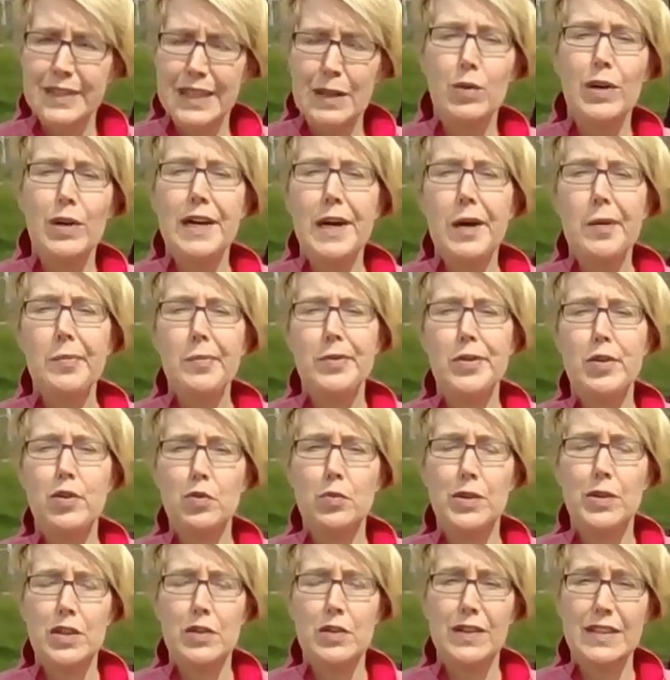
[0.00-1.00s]
It will help
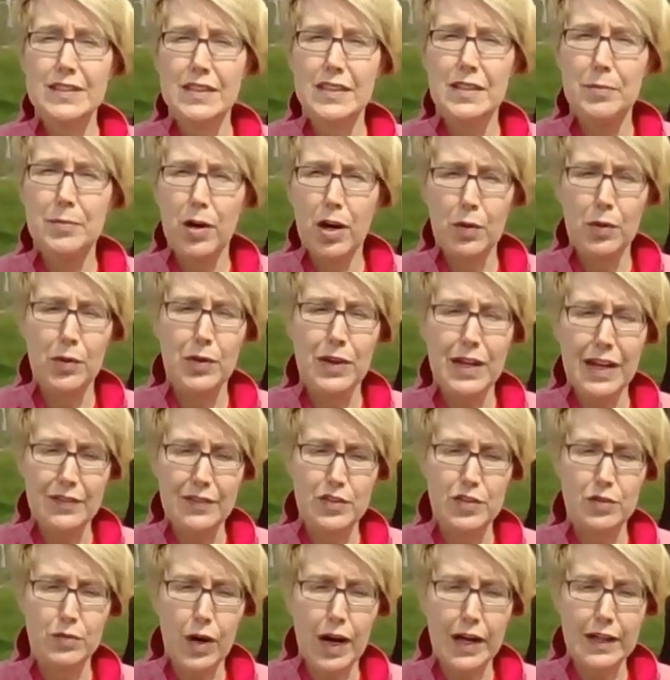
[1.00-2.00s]
you when you get to the part where you
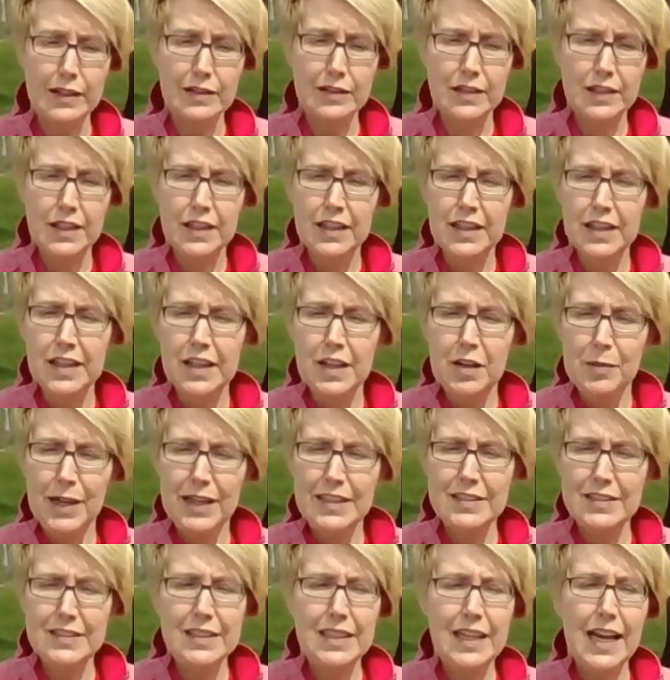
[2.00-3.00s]
have to write,
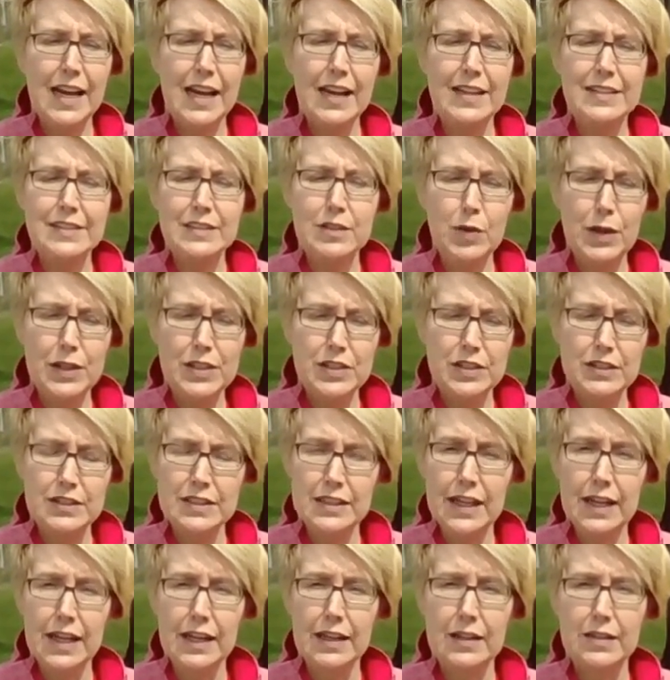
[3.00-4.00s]
because it's going to ask
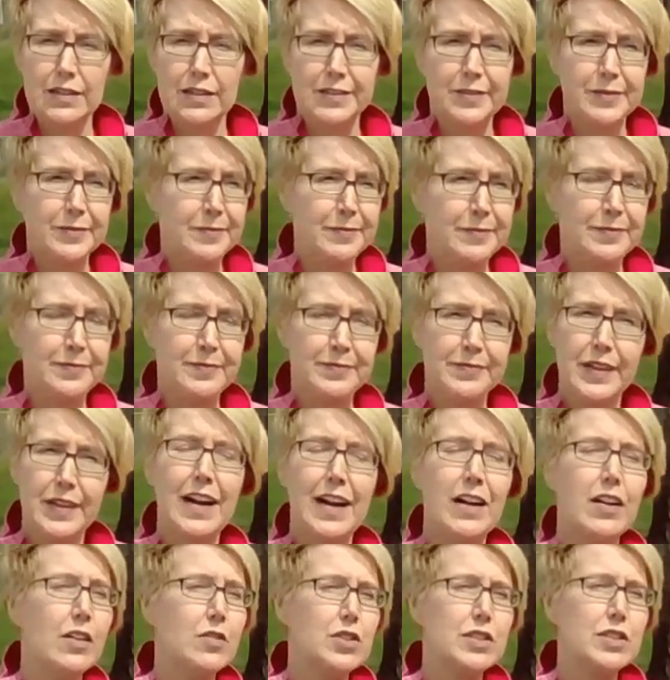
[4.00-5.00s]
questions like,
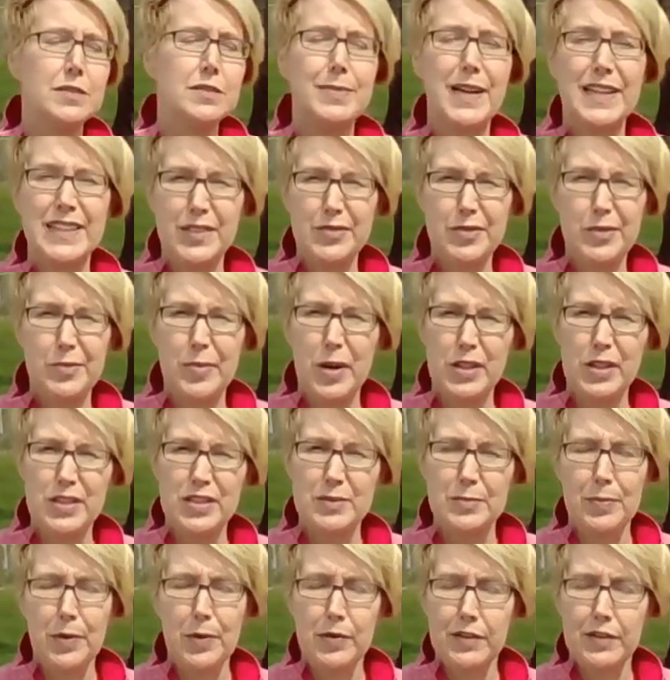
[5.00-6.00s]
I don't know, just about different
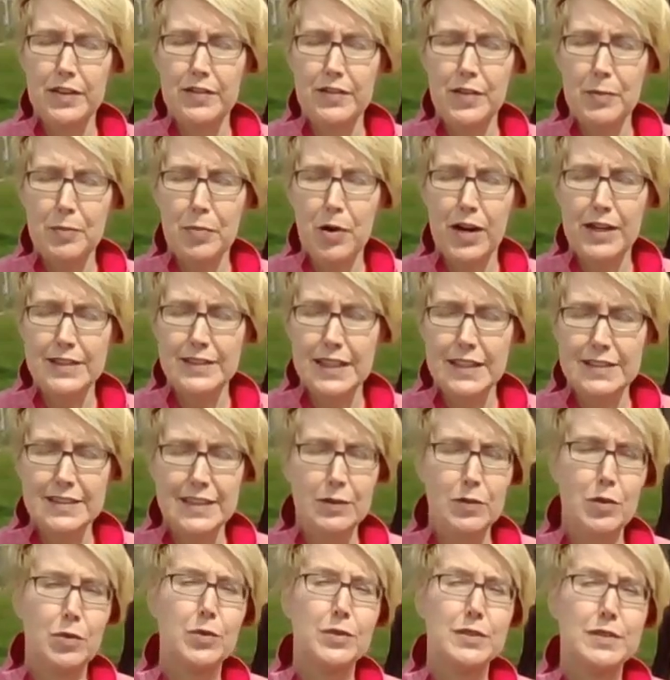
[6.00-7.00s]
parts of the process,
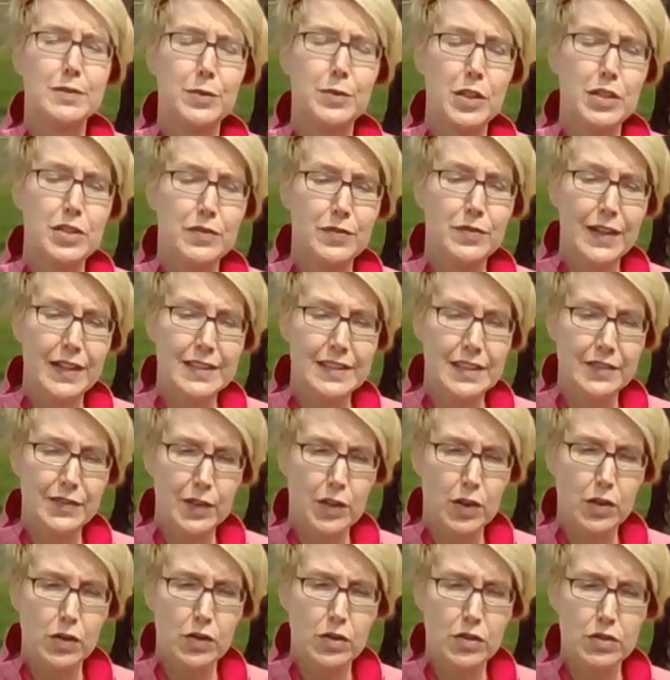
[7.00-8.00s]
like what did you find
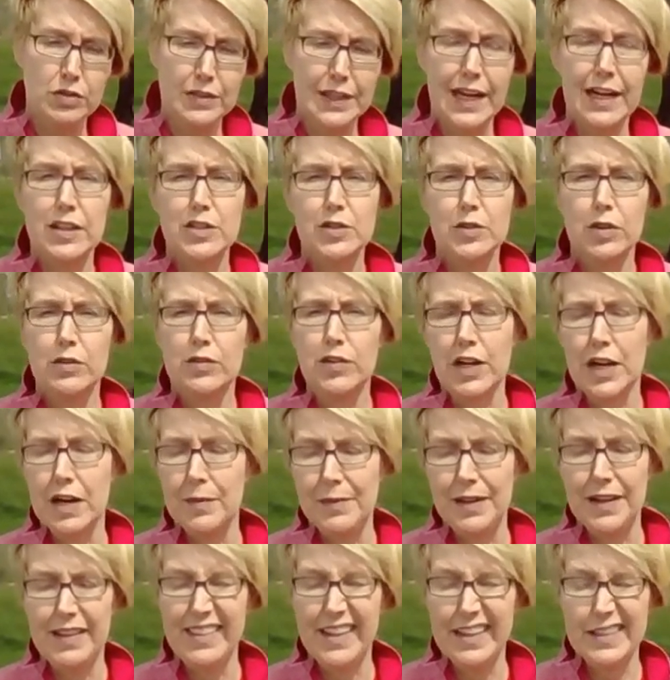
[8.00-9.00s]
difficult and how did you
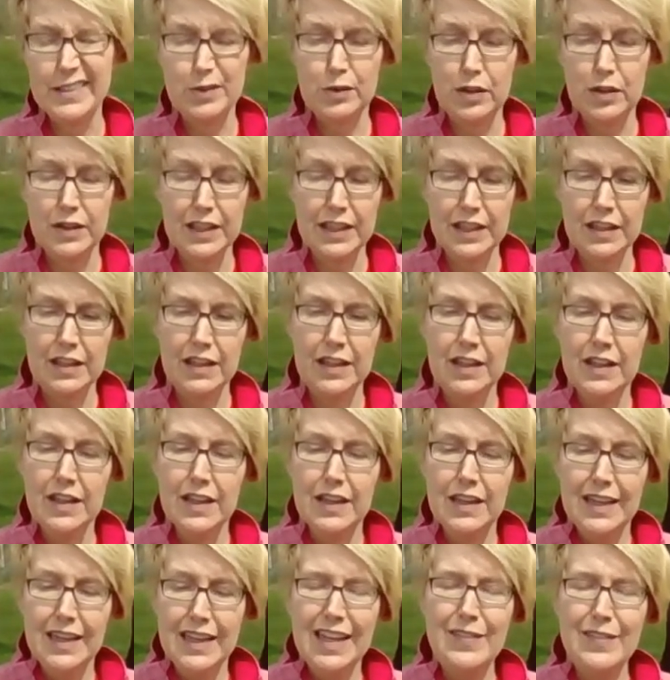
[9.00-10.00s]
overcome it and that sort of thing.
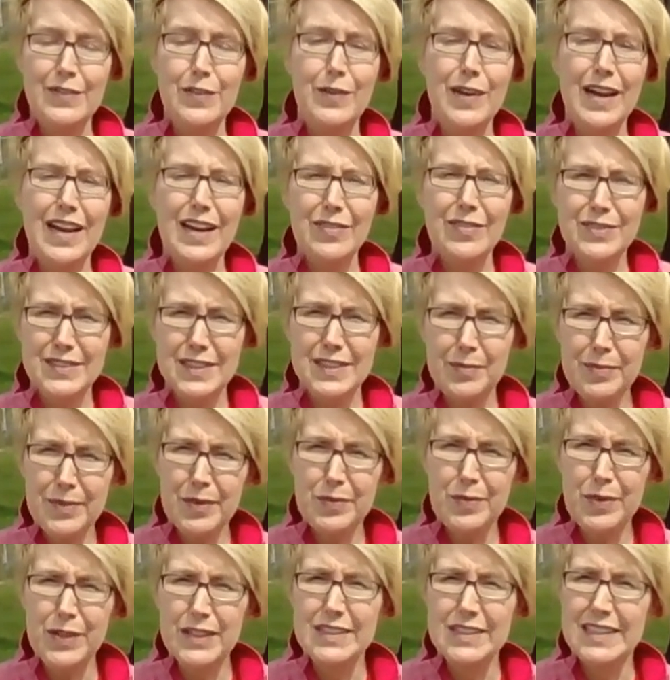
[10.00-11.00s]
If you have
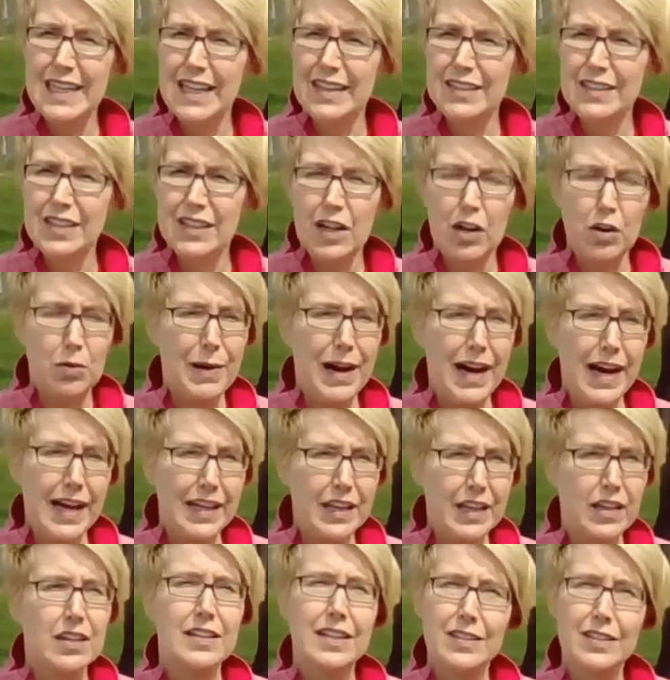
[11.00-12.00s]
something written down to go
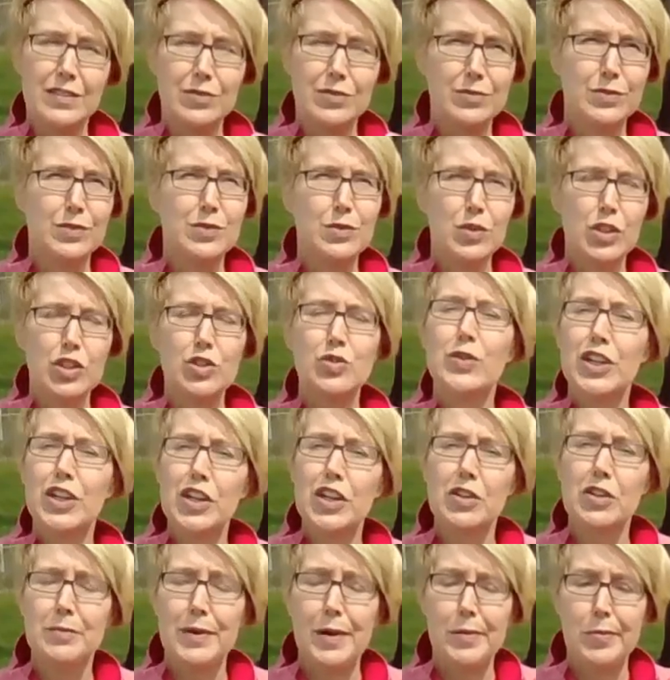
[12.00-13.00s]
by, it'll sort of
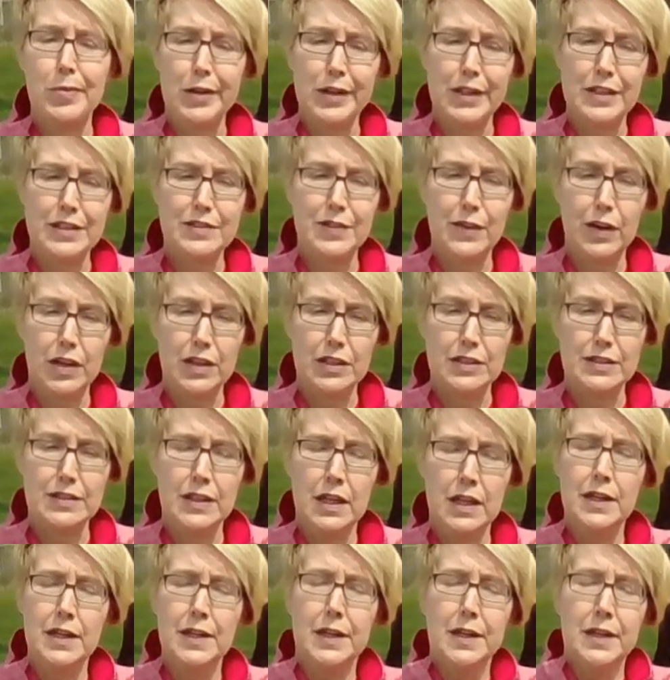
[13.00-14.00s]
trigger your memory as far
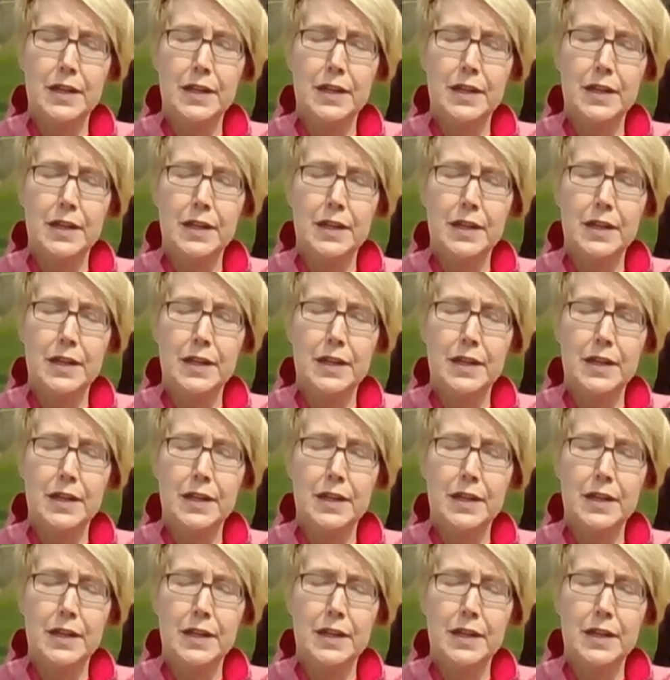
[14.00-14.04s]
as